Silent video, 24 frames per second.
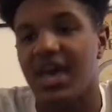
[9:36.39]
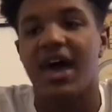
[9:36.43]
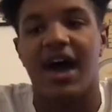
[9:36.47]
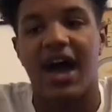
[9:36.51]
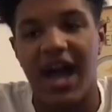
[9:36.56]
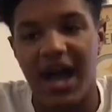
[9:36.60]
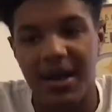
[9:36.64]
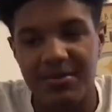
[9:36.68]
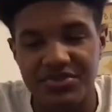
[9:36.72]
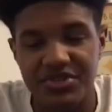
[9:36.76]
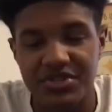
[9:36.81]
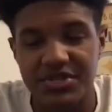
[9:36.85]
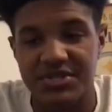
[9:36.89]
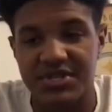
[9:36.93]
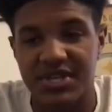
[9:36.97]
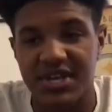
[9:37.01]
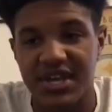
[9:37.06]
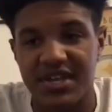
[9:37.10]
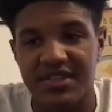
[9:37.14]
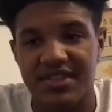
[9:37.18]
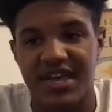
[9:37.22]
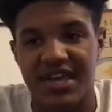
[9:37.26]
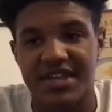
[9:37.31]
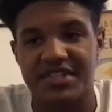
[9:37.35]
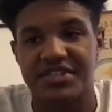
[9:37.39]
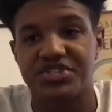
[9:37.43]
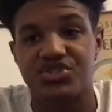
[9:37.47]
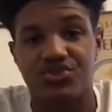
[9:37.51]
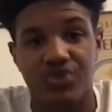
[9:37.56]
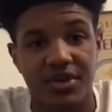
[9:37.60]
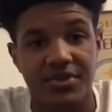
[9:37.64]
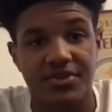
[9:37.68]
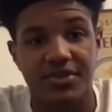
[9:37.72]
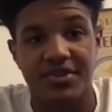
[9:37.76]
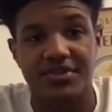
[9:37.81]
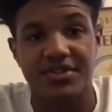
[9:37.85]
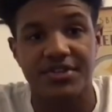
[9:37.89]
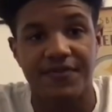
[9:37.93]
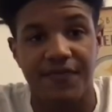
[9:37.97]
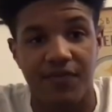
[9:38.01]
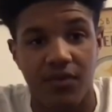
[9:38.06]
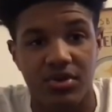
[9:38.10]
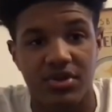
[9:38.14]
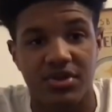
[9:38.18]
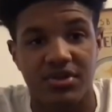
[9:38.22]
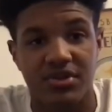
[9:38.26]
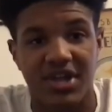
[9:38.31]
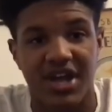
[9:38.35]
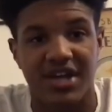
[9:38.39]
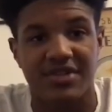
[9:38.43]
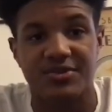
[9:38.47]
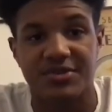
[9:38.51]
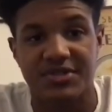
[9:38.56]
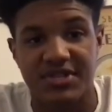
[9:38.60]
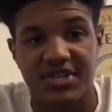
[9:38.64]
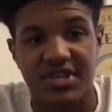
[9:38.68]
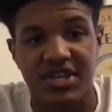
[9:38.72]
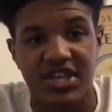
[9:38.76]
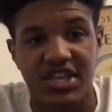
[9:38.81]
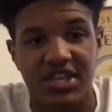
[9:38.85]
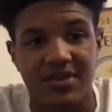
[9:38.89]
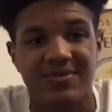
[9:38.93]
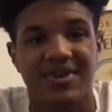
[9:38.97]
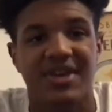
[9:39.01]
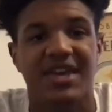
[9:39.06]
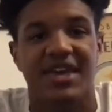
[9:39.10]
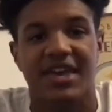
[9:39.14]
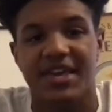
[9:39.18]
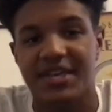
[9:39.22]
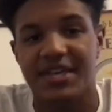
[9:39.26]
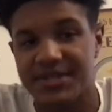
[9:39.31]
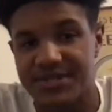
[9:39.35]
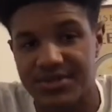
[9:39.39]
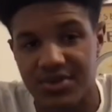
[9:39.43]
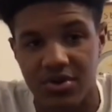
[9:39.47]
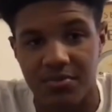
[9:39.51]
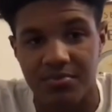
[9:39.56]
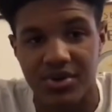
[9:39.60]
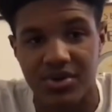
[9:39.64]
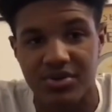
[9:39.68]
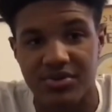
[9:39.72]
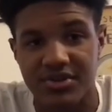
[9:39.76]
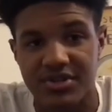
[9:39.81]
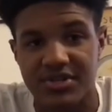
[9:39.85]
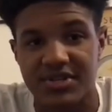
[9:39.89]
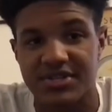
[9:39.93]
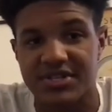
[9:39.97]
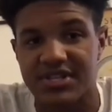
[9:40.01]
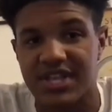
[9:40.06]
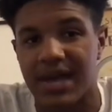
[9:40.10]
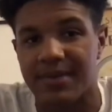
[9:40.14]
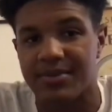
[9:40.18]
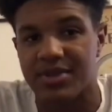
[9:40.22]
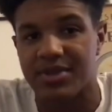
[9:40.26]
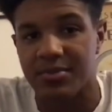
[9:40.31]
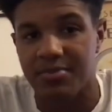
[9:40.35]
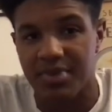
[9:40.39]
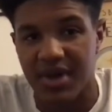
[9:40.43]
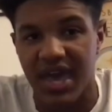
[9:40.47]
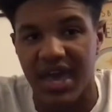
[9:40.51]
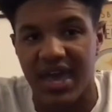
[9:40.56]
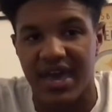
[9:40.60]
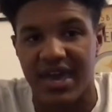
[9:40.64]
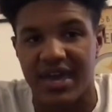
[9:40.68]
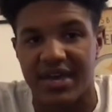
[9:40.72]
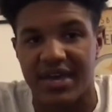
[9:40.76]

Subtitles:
I'm just saying that the strength of this 49ers team is their ability to stop the pass.